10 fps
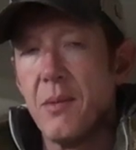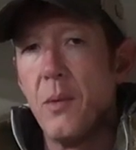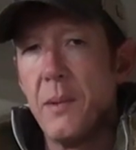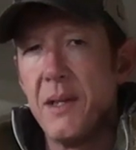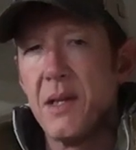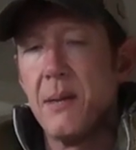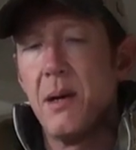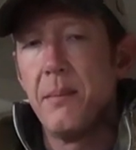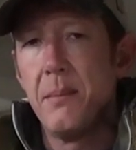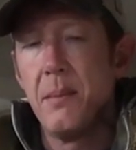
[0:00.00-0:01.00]
some openings
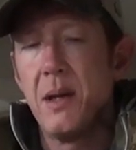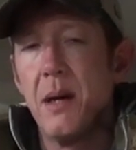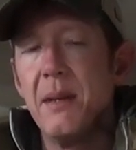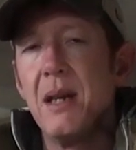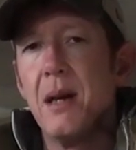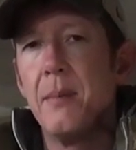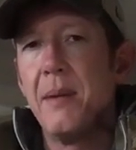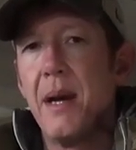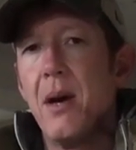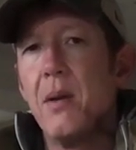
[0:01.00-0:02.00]
coming up
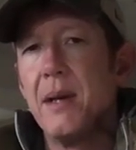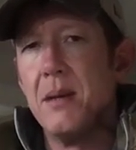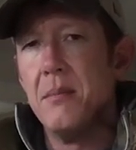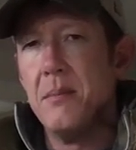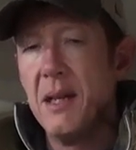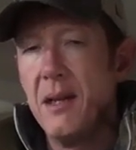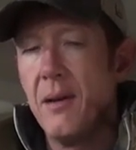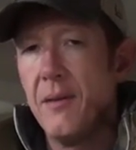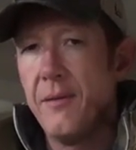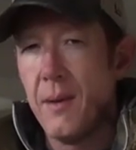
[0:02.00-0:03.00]
now in
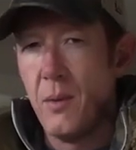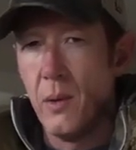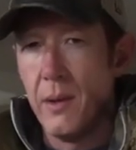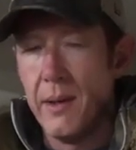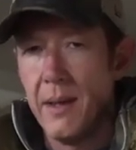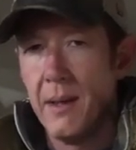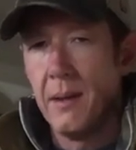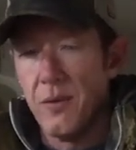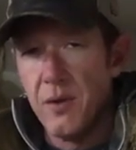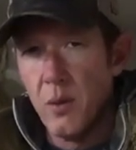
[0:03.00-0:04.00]
mid-February.
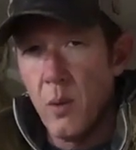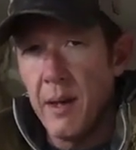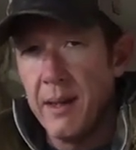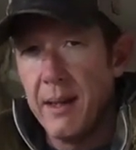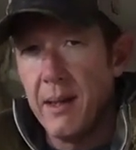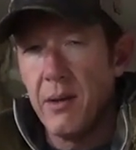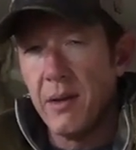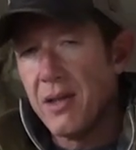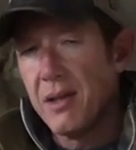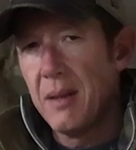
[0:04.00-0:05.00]
So if you're wanting to get out
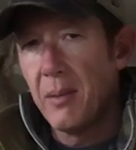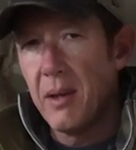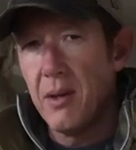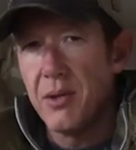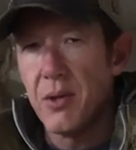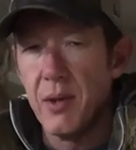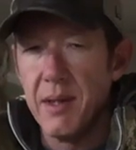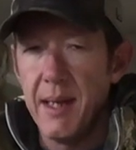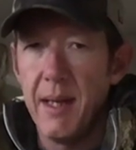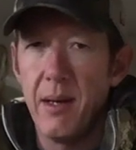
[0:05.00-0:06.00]
on a sleeper house or a
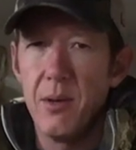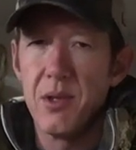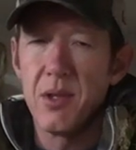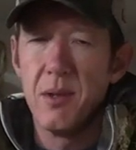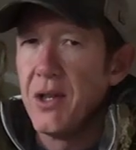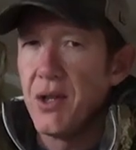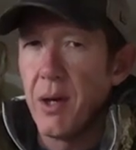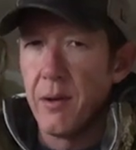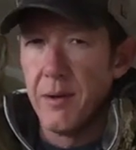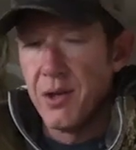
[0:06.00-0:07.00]
day house, fish
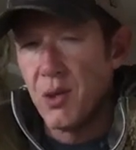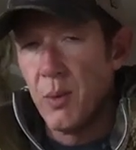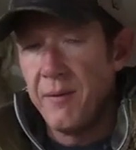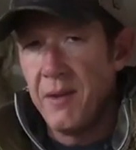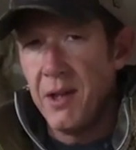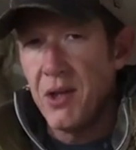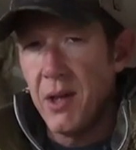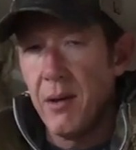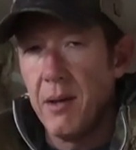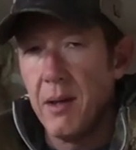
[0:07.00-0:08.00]
out of the Swift Ditch
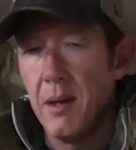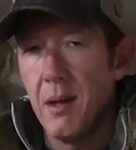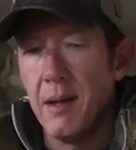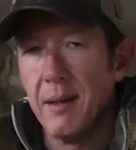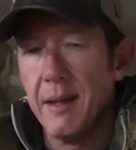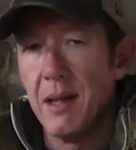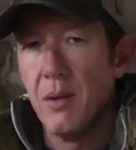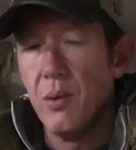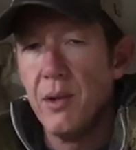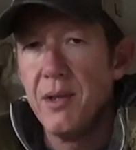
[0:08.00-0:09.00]
area on Lake of
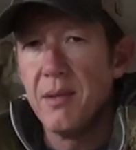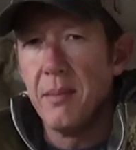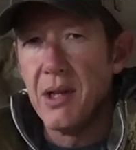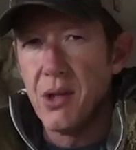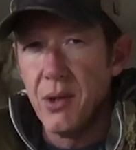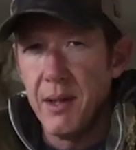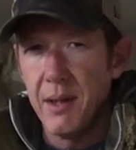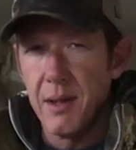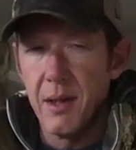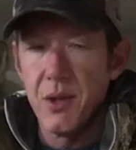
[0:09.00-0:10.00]
the Woods, make sure you get
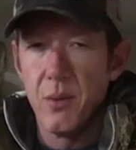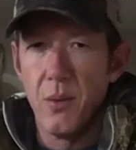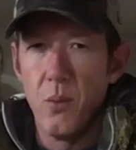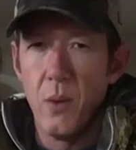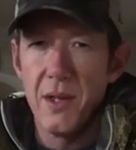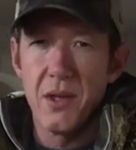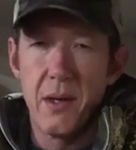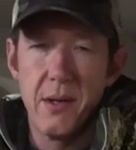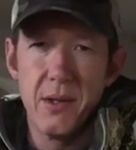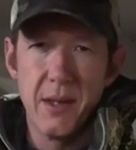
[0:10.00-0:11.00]
in touch with Wes
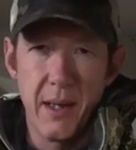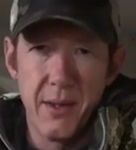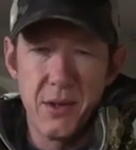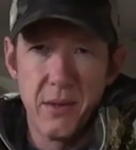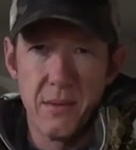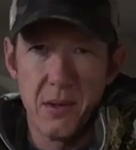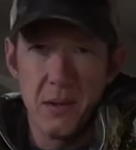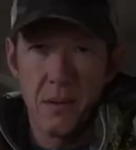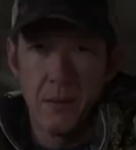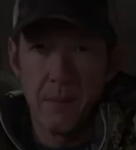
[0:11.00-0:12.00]
Harder's Guide Service.